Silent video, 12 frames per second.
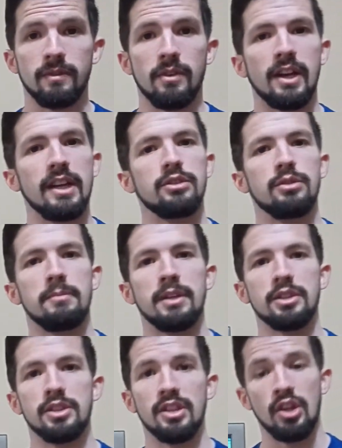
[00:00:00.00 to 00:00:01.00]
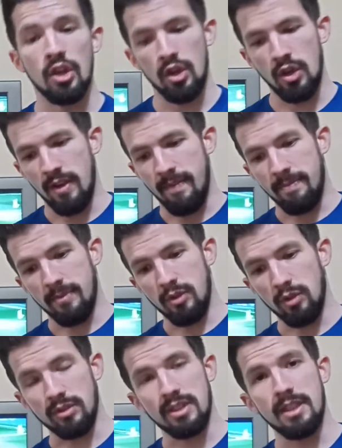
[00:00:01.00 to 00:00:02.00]
Okay, so make sure
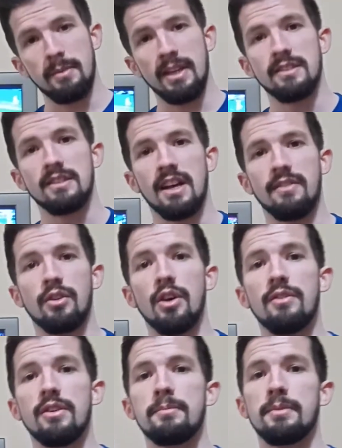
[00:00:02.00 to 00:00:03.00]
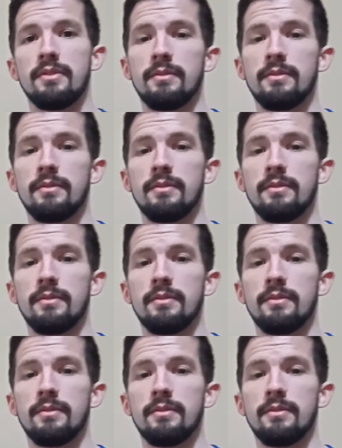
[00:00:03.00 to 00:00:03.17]
your teammates have cover